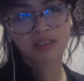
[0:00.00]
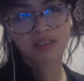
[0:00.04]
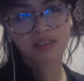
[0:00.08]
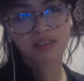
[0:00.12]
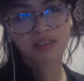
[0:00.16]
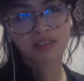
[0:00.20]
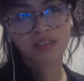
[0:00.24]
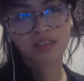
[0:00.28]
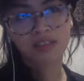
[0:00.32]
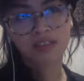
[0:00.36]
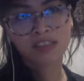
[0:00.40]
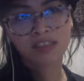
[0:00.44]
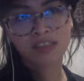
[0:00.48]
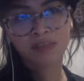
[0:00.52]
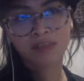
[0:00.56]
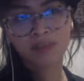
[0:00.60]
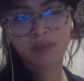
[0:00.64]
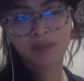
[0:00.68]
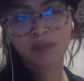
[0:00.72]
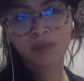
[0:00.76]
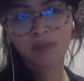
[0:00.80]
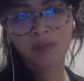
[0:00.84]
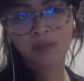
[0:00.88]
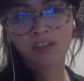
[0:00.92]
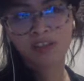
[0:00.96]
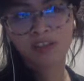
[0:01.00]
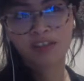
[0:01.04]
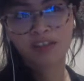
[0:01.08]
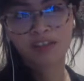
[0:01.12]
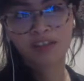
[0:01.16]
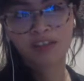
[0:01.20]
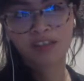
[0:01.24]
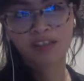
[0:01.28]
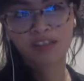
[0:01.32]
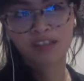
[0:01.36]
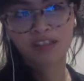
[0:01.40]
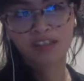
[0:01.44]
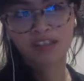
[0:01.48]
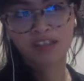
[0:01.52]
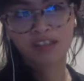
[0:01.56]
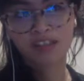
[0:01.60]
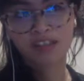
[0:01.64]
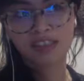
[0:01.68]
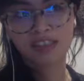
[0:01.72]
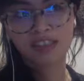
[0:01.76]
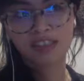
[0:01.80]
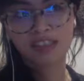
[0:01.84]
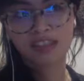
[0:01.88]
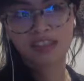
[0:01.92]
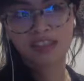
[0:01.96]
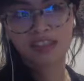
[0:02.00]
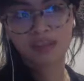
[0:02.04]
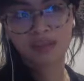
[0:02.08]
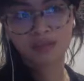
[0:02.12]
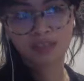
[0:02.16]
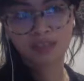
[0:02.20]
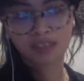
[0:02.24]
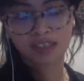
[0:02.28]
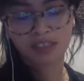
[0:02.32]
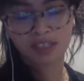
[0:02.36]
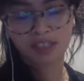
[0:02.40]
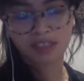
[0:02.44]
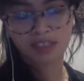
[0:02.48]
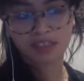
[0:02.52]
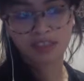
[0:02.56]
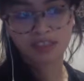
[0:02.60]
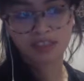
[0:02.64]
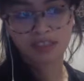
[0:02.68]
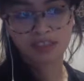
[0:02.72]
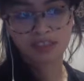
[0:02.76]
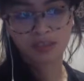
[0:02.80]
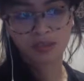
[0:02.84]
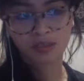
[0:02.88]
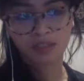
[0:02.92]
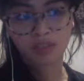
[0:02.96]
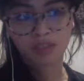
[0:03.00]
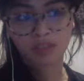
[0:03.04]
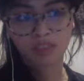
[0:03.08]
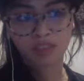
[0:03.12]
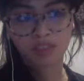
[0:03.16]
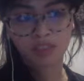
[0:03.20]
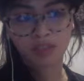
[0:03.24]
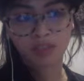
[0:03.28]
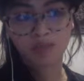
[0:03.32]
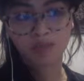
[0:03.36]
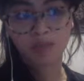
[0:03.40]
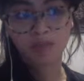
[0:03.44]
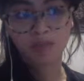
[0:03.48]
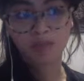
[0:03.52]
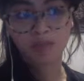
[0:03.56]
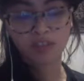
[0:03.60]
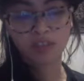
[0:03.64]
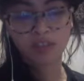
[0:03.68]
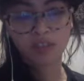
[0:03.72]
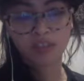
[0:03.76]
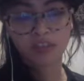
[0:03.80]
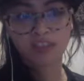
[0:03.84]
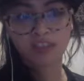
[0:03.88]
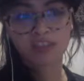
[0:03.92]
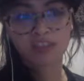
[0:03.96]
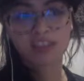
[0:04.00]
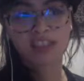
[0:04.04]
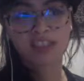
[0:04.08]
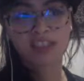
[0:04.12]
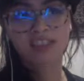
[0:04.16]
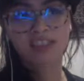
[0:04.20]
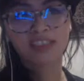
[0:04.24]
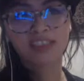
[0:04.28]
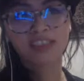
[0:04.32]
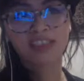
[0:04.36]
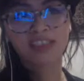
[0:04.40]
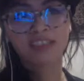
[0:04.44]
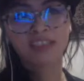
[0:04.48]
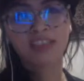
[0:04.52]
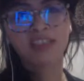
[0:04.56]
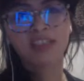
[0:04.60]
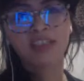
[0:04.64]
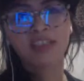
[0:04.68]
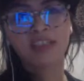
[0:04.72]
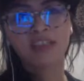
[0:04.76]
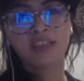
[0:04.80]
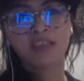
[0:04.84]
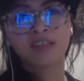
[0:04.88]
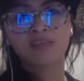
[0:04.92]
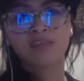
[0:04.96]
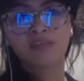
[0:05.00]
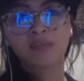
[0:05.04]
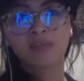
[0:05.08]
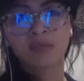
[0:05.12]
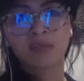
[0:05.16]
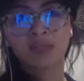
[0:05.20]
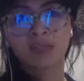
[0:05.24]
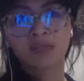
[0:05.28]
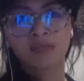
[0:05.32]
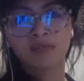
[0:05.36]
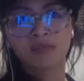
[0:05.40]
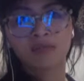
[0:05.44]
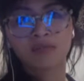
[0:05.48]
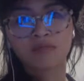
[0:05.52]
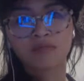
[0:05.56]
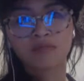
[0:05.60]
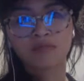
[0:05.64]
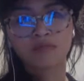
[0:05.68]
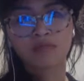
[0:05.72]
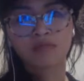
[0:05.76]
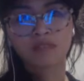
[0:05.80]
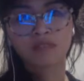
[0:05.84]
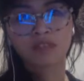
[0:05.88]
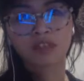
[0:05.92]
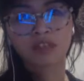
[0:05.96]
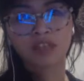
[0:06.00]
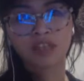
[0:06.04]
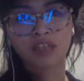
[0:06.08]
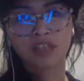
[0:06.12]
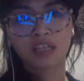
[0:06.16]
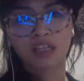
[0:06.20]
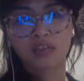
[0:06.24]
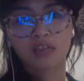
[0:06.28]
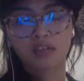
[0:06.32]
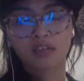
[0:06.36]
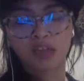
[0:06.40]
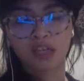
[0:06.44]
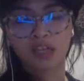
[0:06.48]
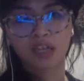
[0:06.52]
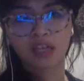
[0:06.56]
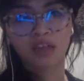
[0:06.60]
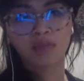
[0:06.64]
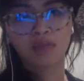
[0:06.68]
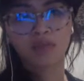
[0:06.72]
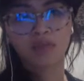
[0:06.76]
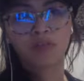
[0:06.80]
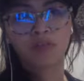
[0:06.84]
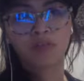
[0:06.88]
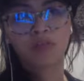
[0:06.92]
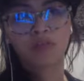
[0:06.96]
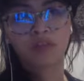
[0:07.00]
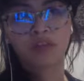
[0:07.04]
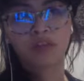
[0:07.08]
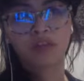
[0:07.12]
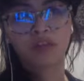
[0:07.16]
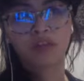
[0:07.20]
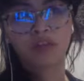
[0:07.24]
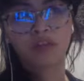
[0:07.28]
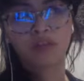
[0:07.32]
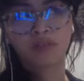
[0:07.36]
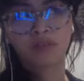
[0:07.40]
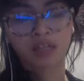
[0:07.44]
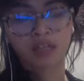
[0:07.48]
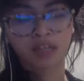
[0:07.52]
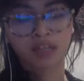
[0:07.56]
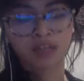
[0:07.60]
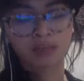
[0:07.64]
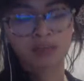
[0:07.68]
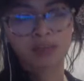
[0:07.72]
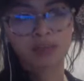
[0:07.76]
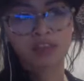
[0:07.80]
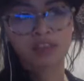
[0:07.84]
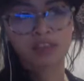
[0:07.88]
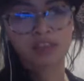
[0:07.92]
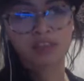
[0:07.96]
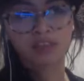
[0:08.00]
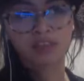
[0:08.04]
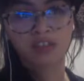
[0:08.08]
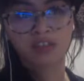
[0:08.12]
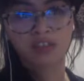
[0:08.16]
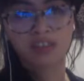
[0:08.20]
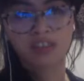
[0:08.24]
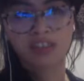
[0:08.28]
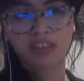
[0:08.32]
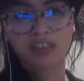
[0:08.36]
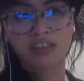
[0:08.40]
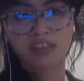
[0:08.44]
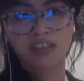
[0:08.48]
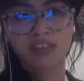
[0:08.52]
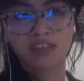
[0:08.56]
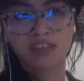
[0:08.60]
As you probably noticed, like yesterday, I was announced as one of the top voices on LinkedIn for being innovative when it comes to content.